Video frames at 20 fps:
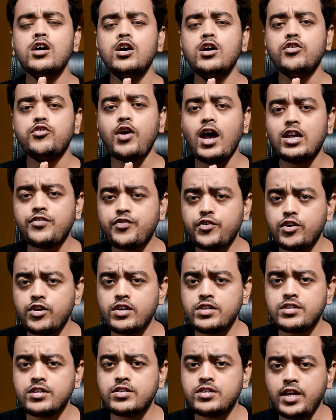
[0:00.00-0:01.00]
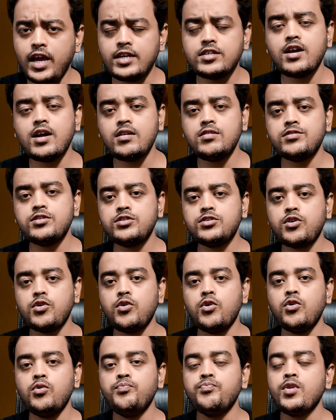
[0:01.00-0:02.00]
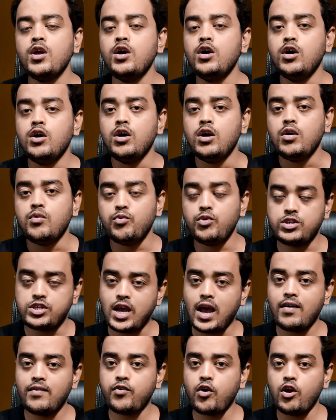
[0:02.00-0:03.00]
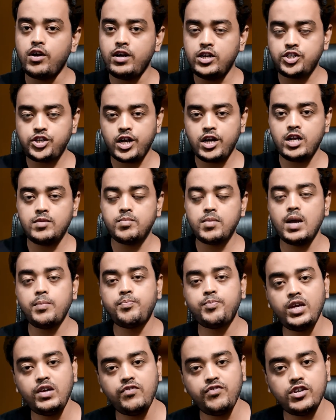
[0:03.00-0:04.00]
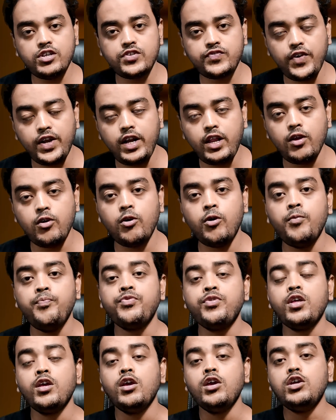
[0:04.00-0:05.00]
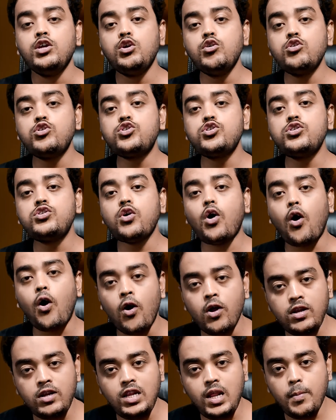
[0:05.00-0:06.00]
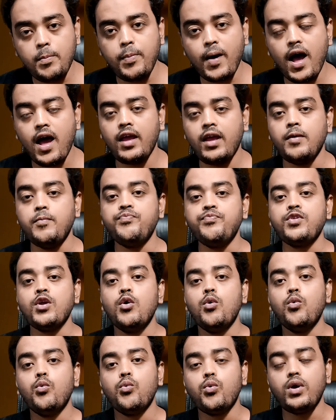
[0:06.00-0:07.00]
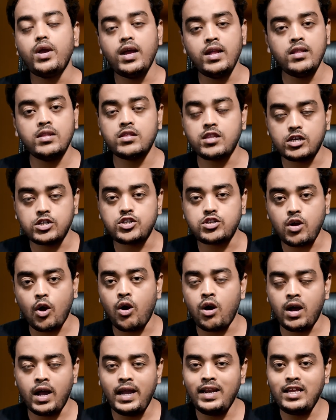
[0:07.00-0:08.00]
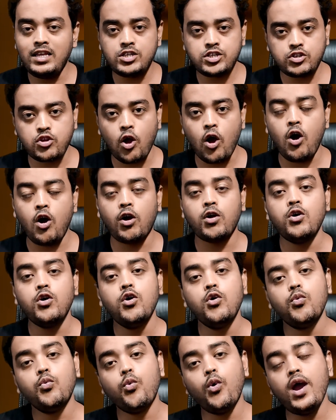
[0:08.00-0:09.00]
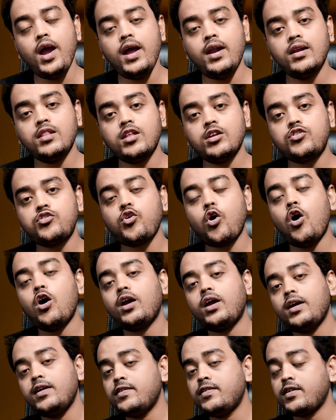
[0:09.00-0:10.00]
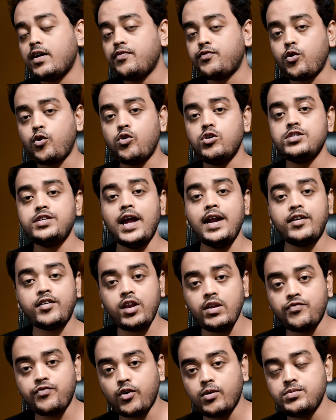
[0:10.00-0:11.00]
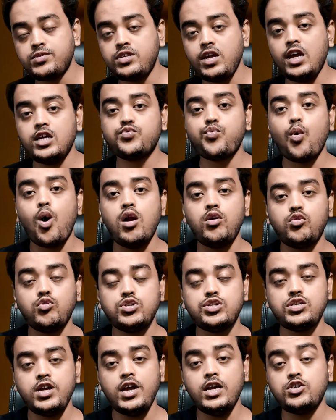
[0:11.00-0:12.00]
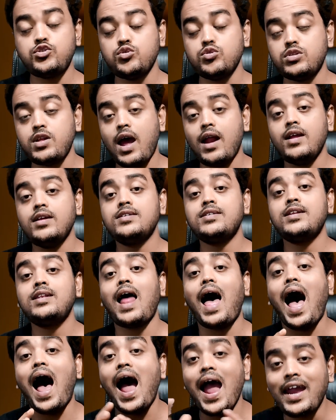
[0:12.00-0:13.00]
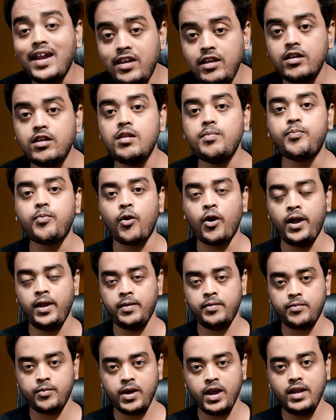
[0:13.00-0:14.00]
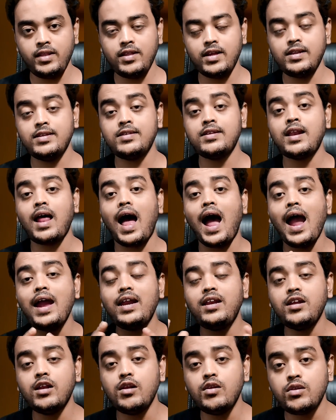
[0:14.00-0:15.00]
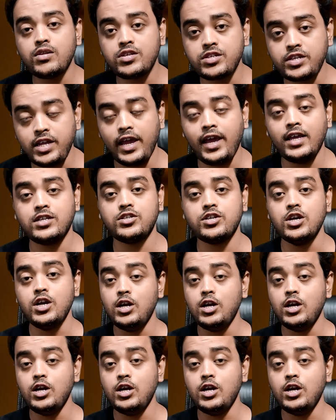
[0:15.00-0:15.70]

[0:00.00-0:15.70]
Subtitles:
So as far as the stage analysis go, which I have already shared in my previous video, you should only buy in any stock when the stock is of course entering from stage 1 to stage 2. That is an ideal point, right? That is an ideal stage